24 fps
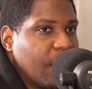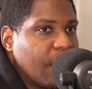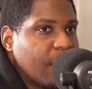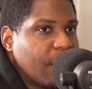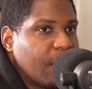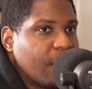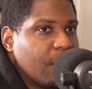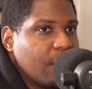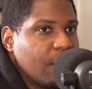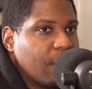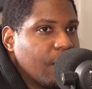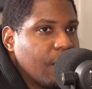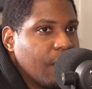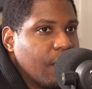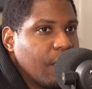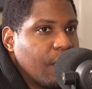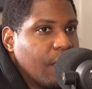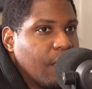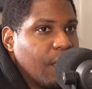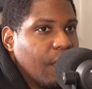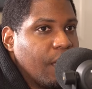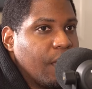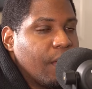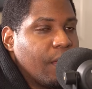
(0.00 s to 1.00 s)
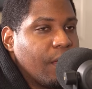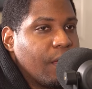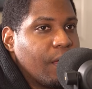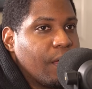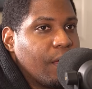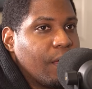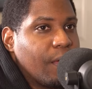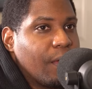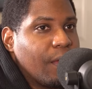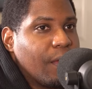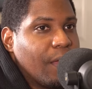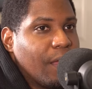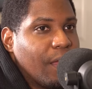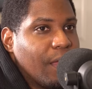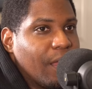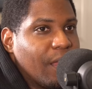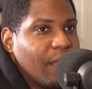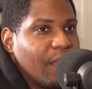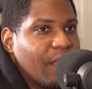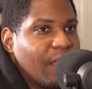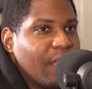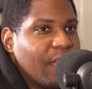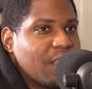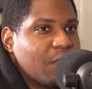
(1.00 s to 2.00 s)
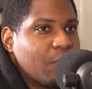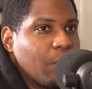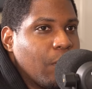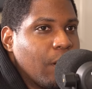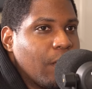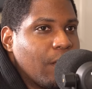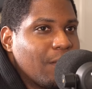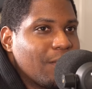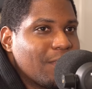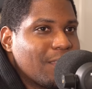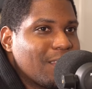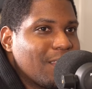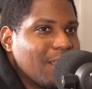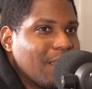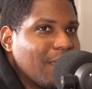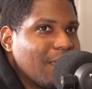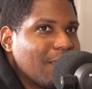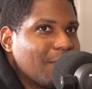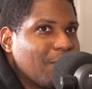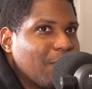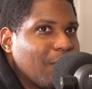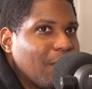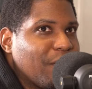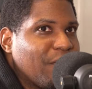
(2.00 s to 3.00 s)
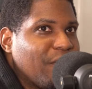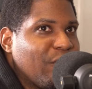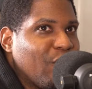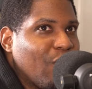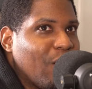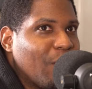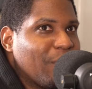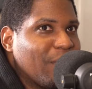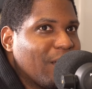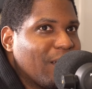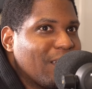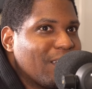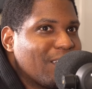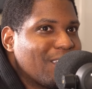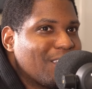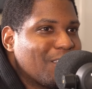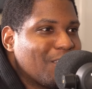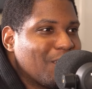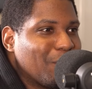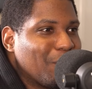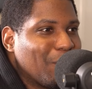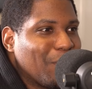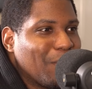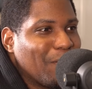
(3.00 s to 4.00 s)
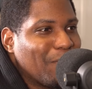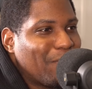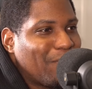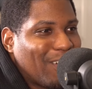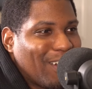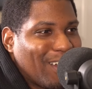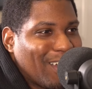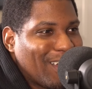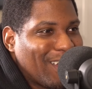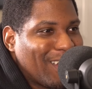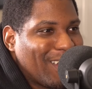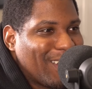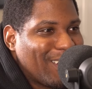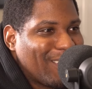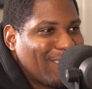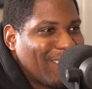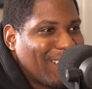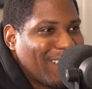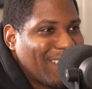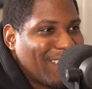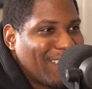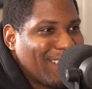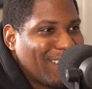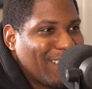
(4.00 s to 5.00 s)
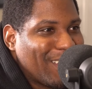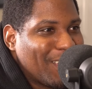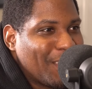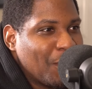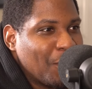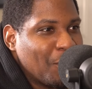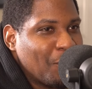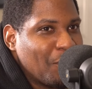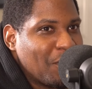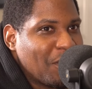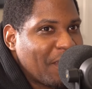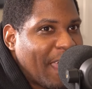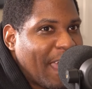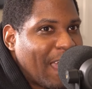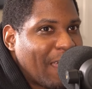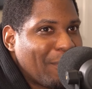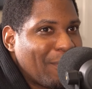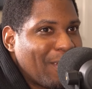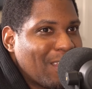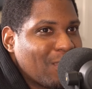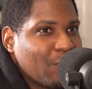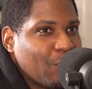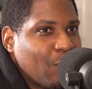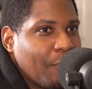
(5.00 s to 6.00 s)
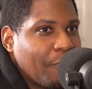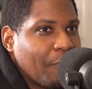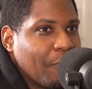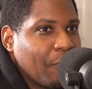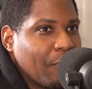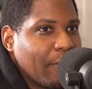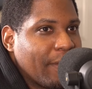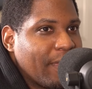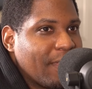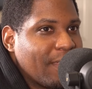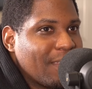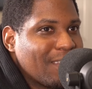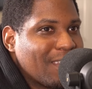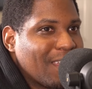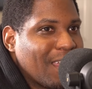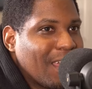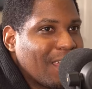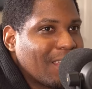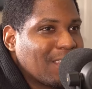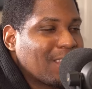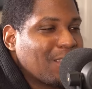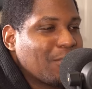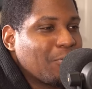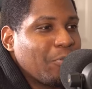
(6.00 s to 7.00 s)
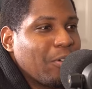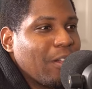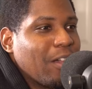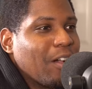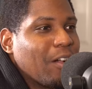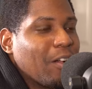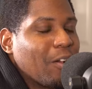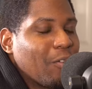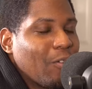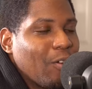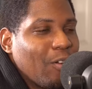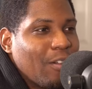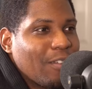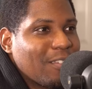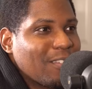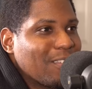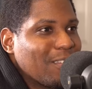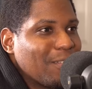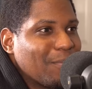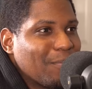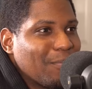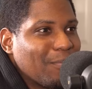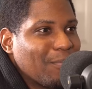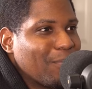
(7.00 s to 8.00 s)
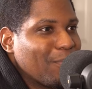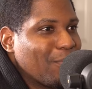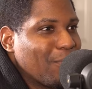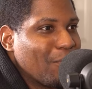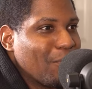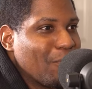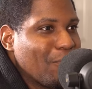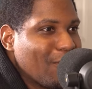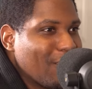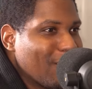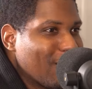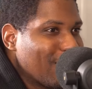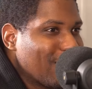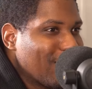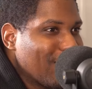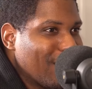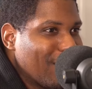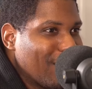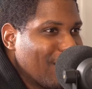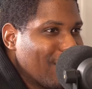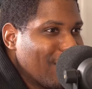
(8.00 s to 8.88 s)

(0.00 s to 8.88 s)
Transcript: It could. It's one of those things where the formula should be fine, right? Hugh Jackman's Wolverine tests well across the board.